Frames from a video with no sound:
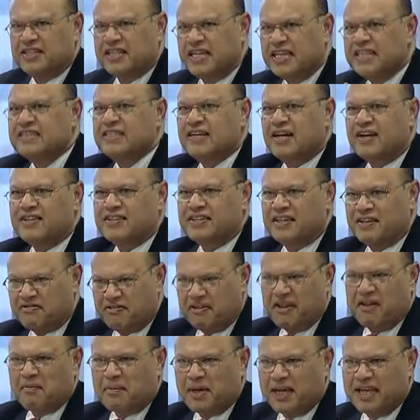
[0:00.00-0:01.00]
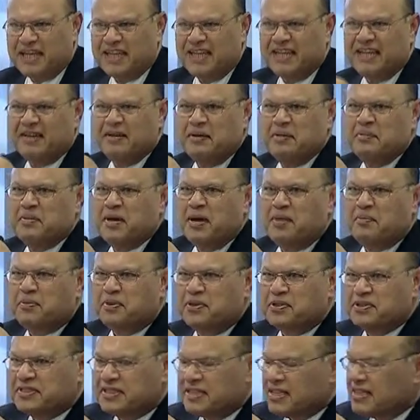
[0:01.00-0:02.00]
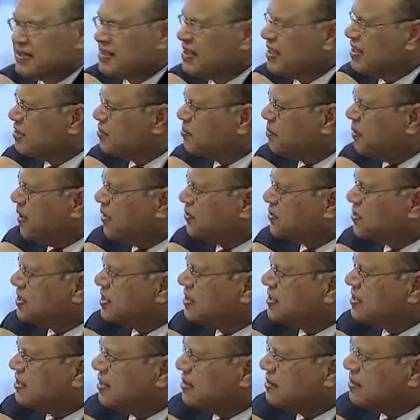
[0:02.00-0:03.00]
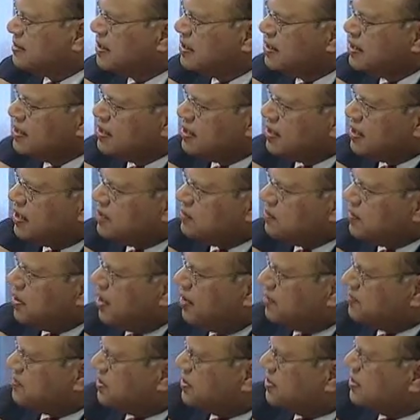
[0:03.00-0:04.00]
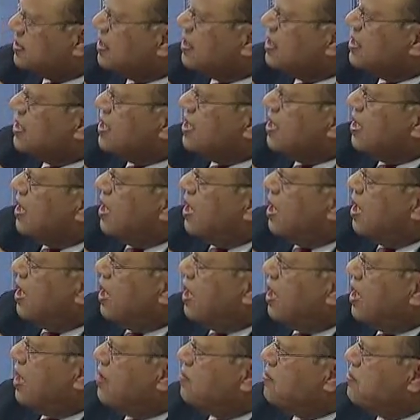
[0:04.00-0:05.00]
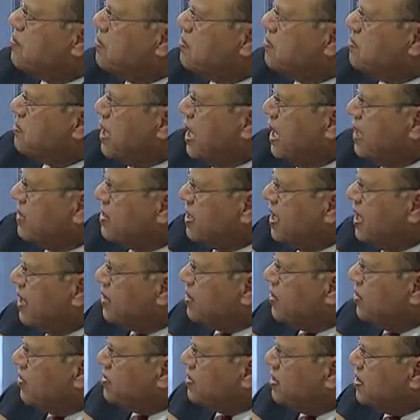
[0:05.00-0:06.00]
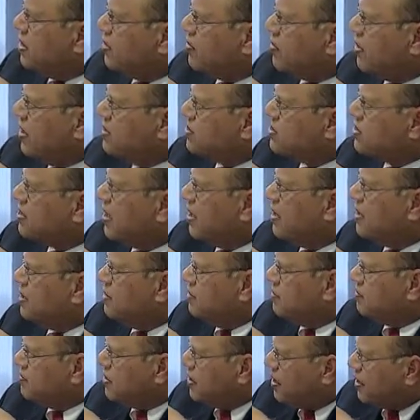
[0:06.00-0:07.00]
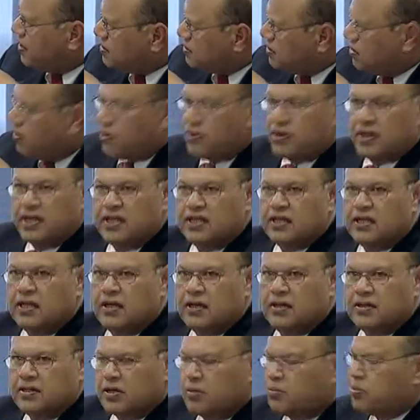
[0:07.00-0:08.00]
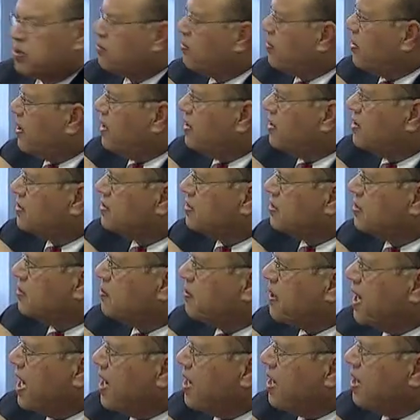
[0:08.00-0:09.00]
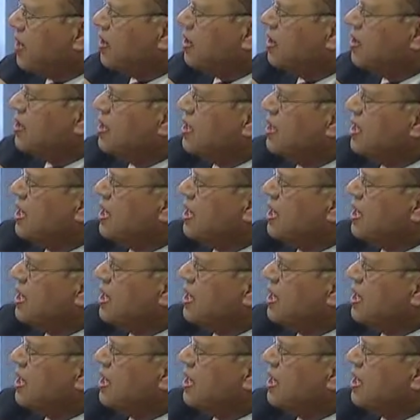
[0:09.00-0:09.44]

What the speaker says: These are the family members and the spouses and moms. And then on the right side, you've got already the providers and payer.